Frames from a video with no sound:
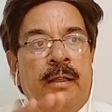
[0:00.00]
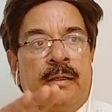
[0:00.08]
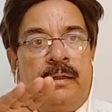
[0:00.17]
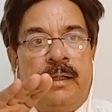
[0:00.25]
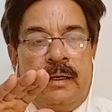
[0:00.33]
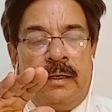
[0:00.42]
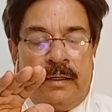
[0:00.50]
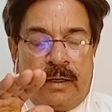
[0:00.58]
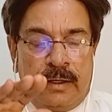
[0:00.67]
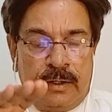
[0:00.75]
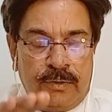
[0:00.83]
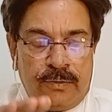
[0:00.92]
then it
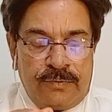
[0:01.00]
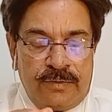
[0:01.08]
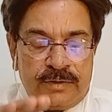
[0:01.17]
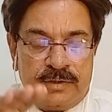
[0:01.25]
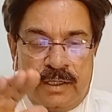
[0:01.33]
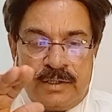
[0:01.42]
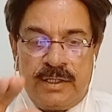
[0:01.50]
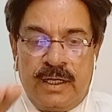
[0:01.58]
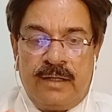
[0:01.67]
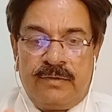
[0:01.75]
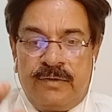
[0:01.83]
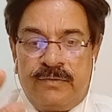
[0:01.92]
reduces the
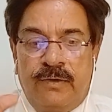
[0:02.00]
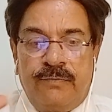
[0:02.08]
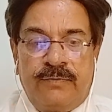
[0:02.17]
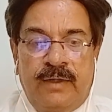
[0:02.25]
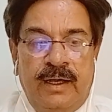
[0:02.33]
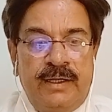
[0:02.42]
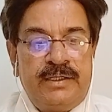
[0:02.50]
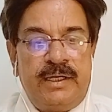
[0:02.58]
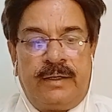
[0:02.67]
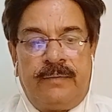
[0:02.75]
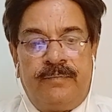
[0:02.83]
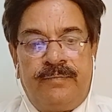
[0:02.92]
chances of
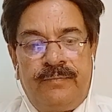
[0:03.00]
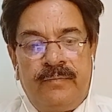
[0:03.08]
crazing.